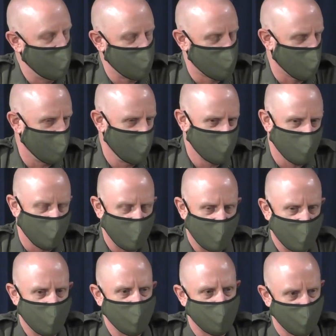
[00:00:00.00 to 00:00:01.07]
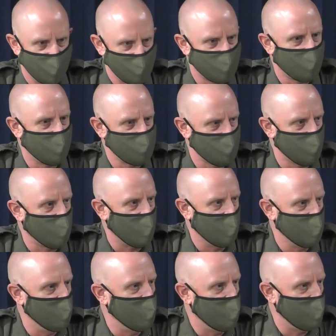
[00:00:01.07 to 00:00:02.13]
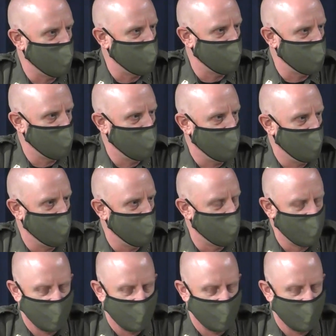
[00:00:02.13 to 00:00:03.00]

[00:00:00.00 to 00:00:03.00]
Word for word: And so these are great opportunities for us to broaden that and and